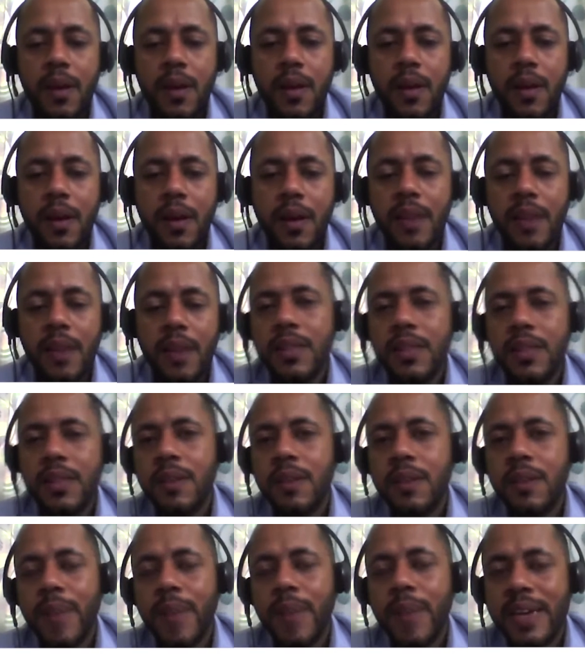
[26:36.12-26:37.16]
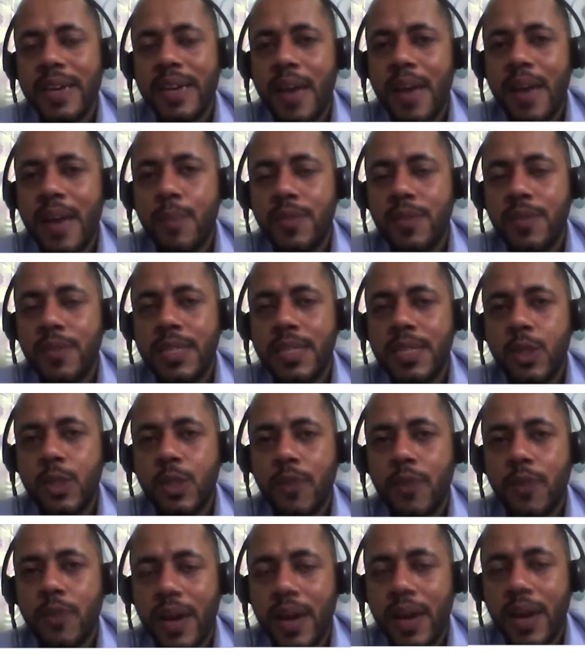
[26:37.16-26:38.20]
in the maritime provinces of
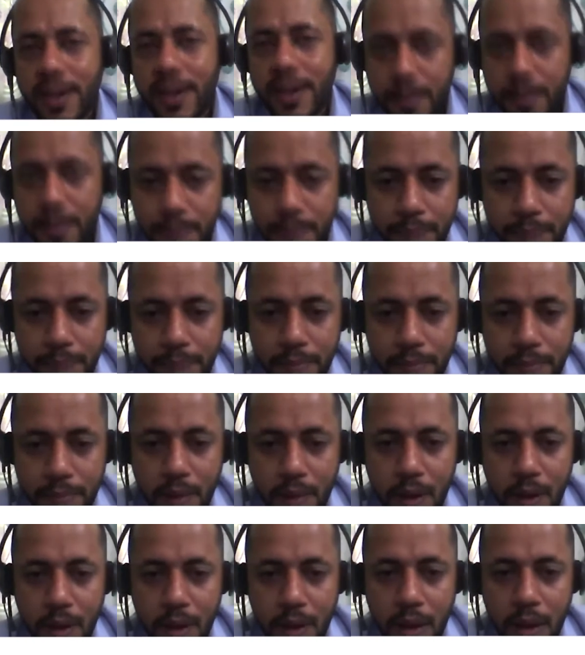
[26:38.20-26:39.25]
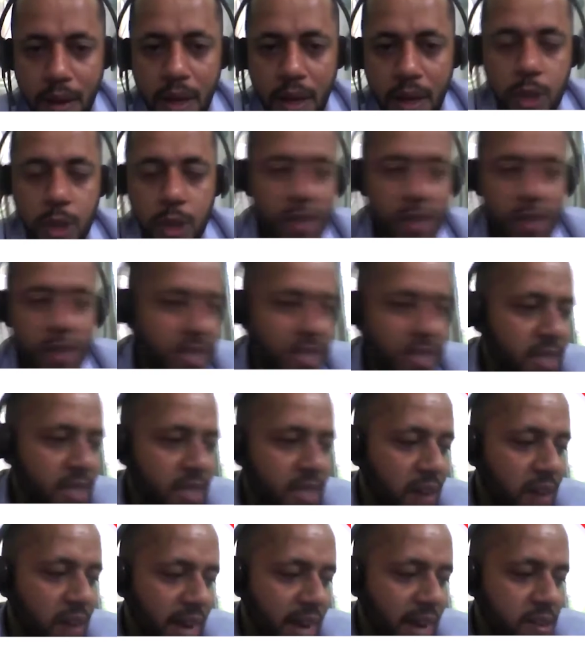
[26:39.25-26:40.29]
Canada. So this is the
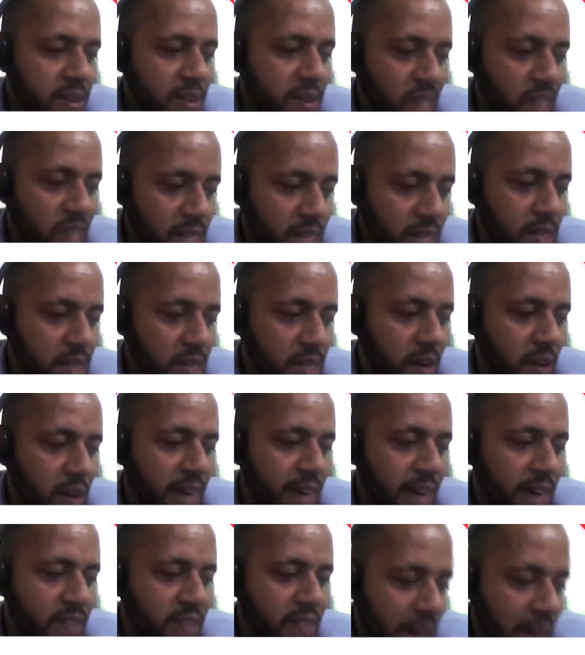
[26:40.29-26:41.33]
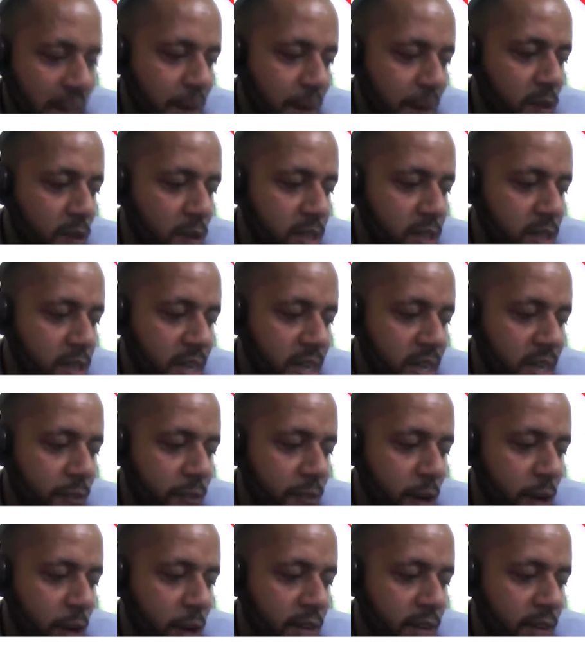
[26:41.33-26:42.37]
right chance, right time, I would say, for
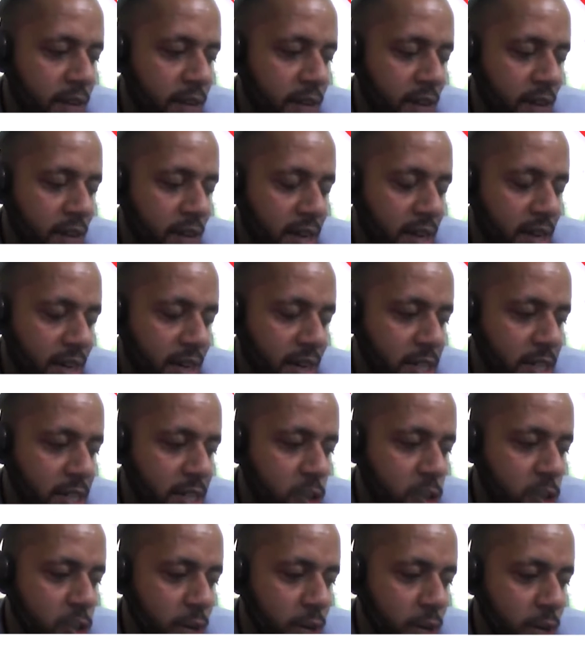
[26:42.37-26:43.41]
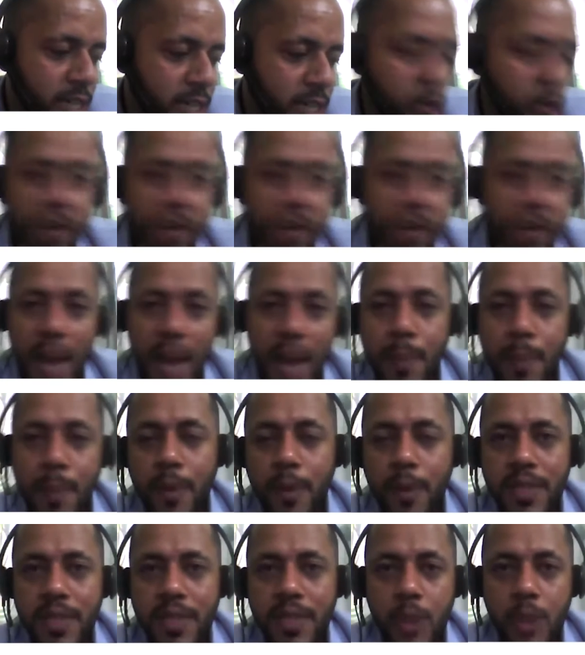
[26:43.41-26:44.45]
our international students to tap upon
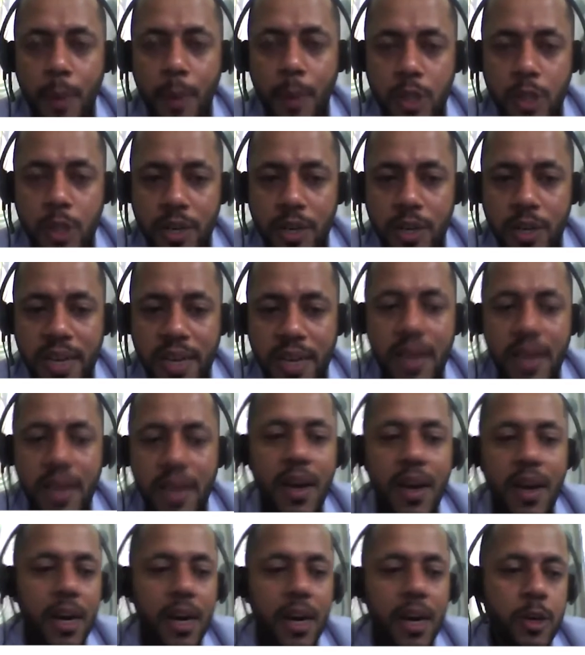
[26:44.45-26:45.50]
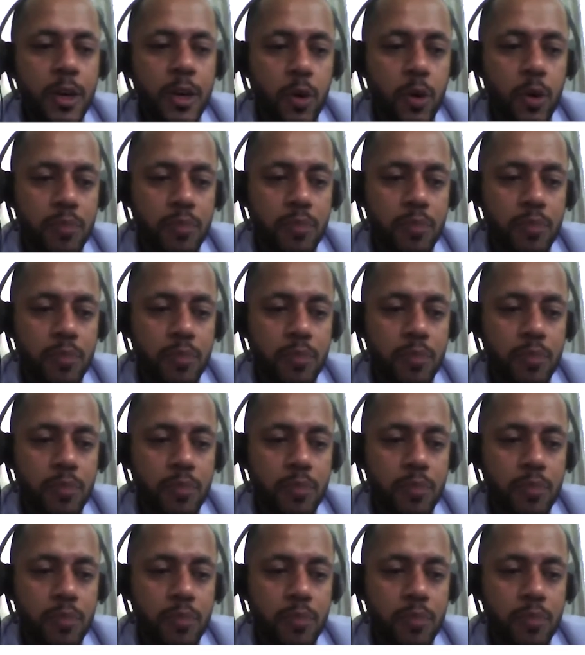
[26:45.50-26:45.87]
this opportunity to